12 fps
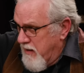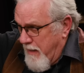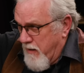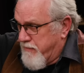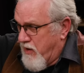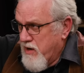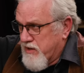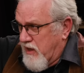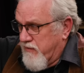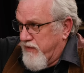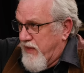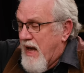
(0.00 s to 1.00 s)
are part
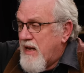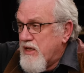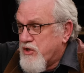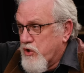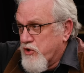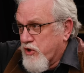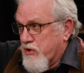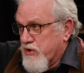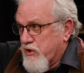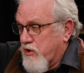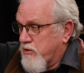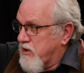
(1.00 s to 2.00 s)
of that liturgical
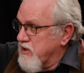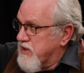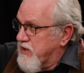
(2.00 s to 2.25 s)
circle because